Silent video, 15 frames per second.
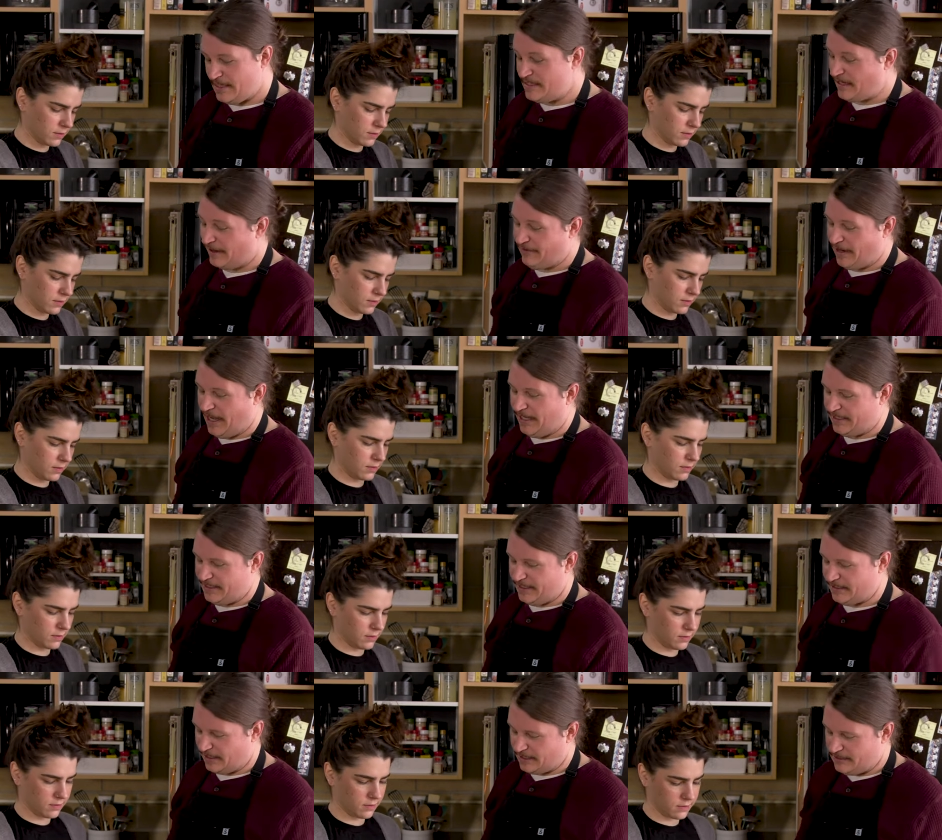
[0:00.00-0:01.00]
Speaker 1: These I've had
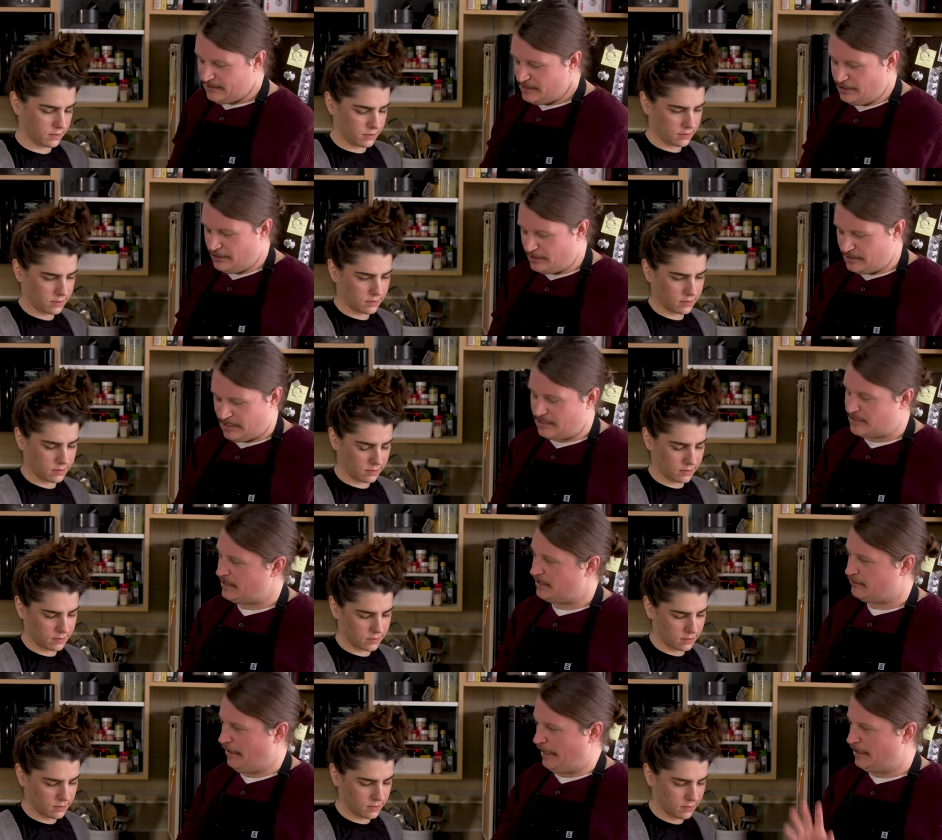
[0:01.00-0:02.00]
and like these just taste
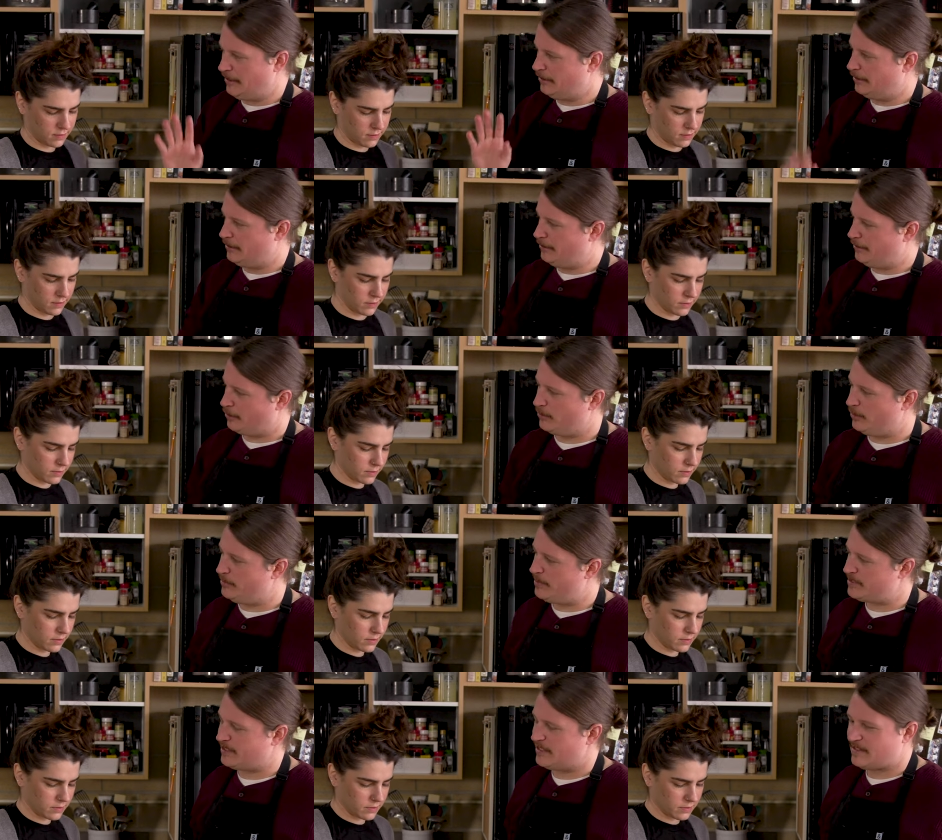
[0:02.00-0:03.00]
like regular normal
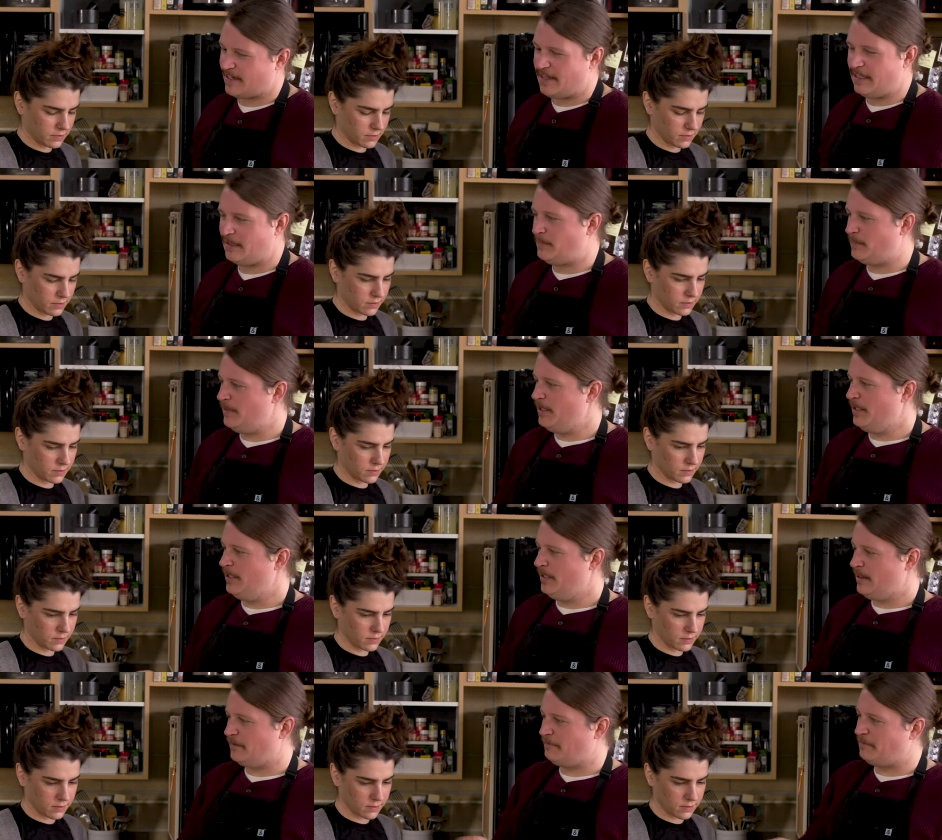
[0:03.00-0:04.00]
biscuits. I think
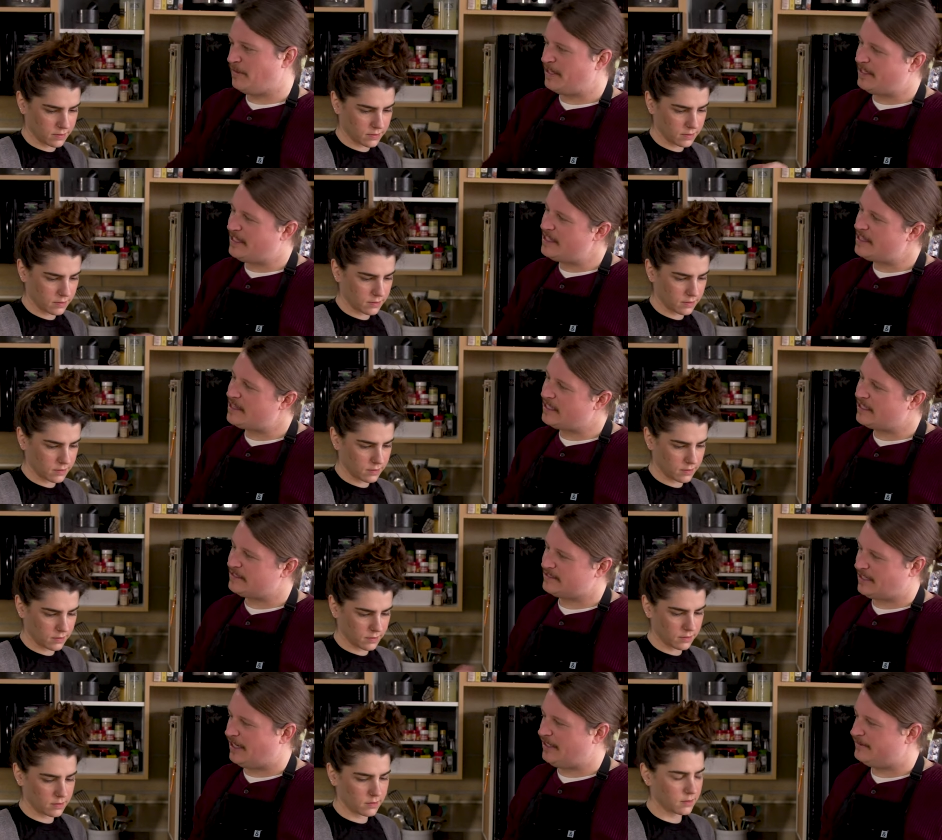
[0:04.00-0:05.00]
the flaky thing is
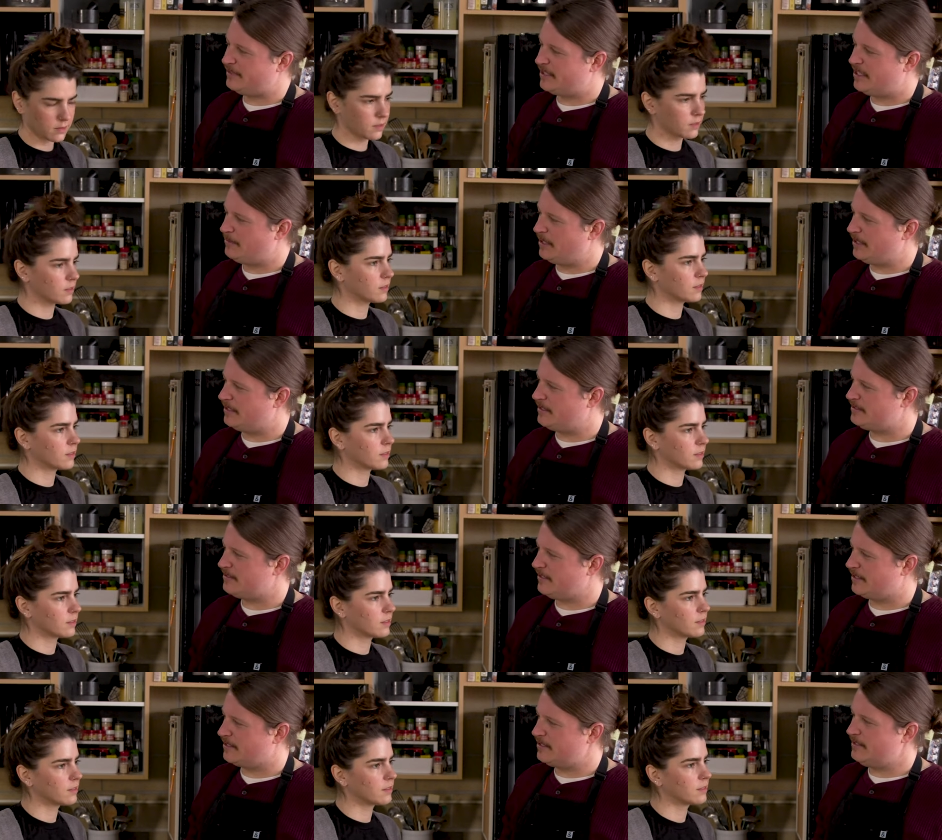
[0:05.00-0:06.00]
kind of a gimmick because
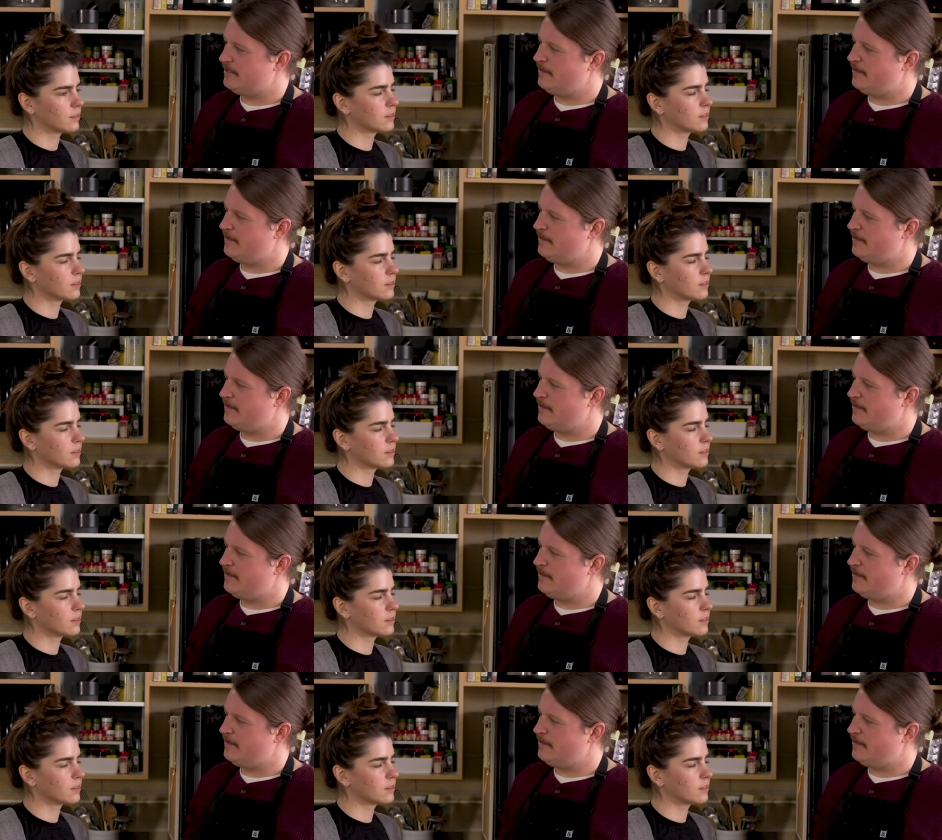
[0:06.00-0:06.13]
like